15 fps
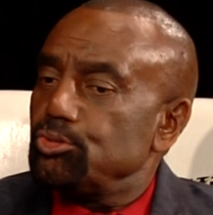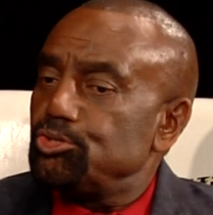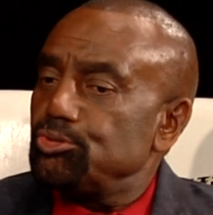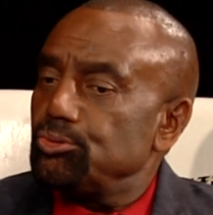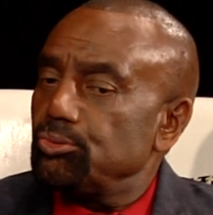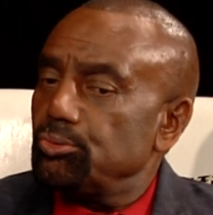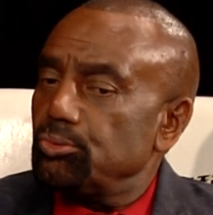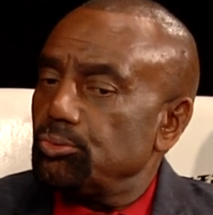
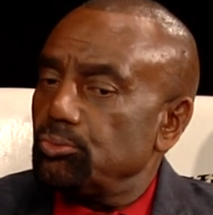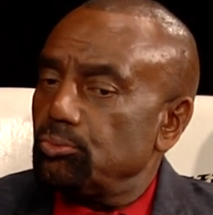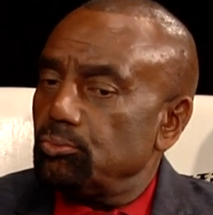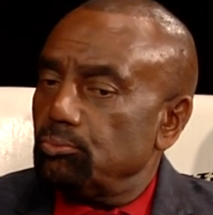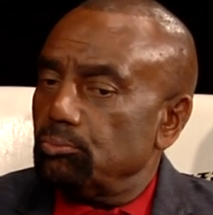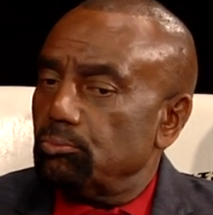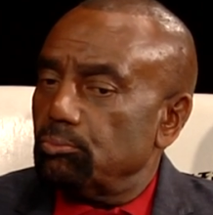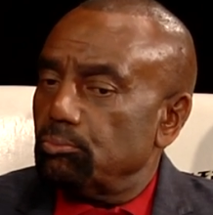
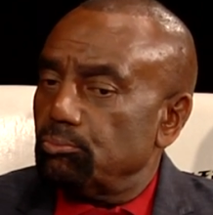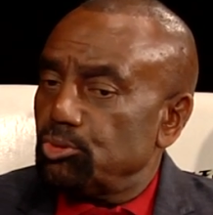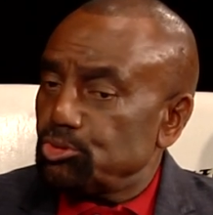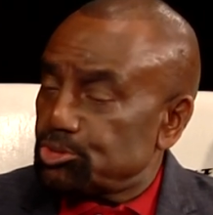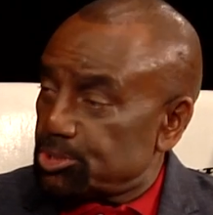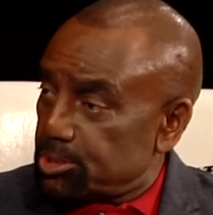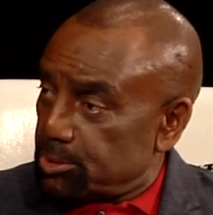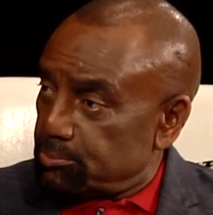Do
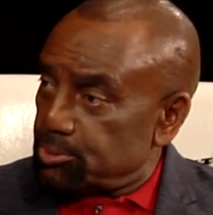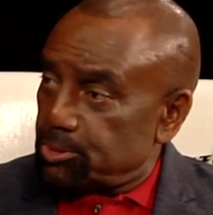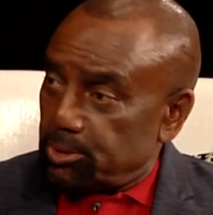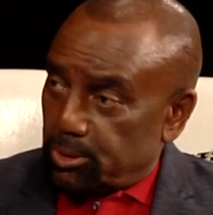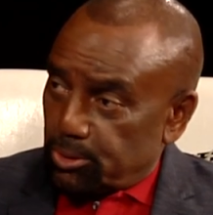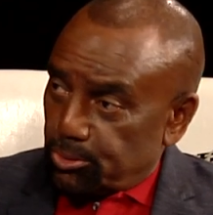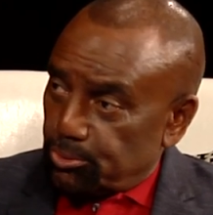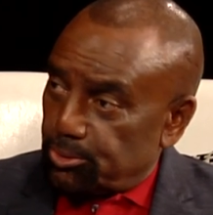Muslims,
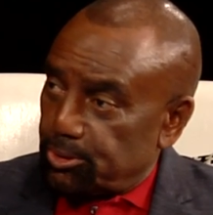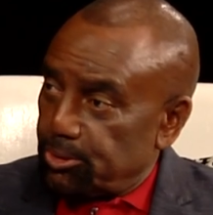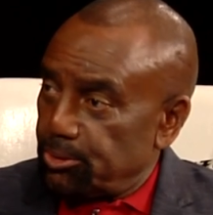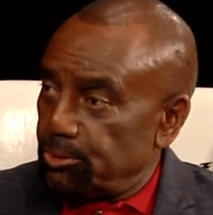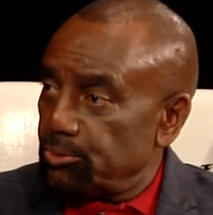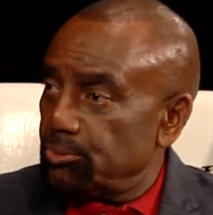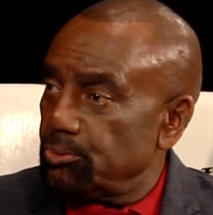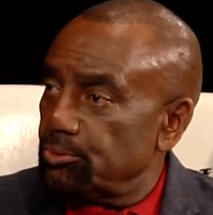including
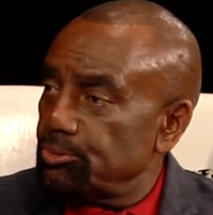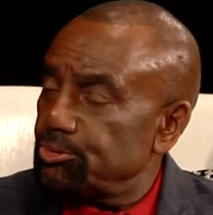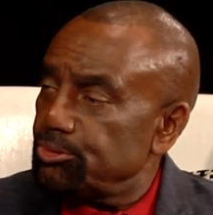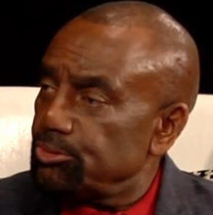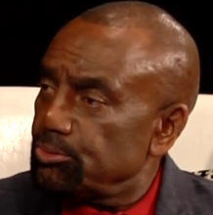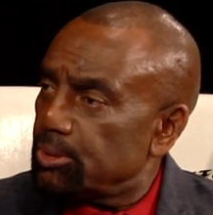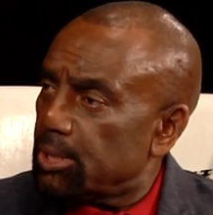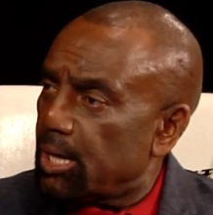you, do
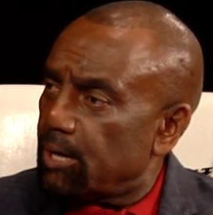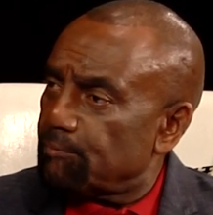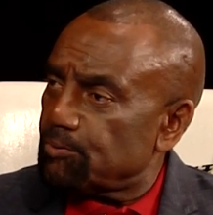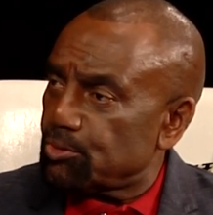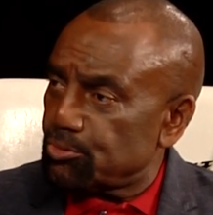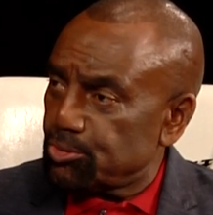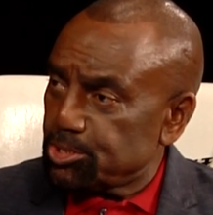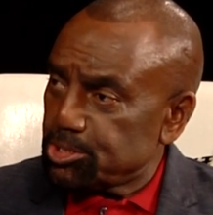you love
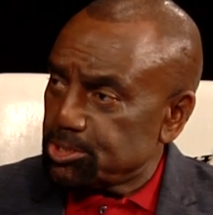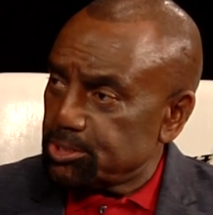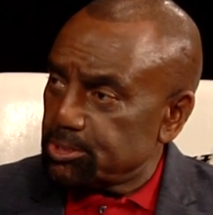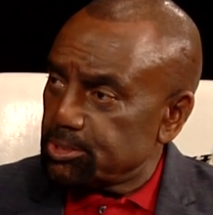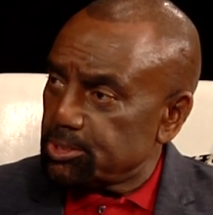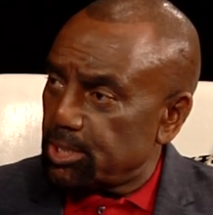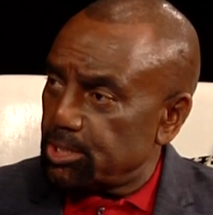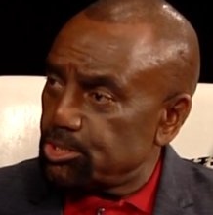
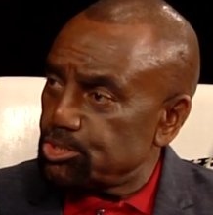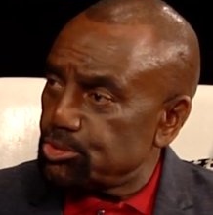Christians and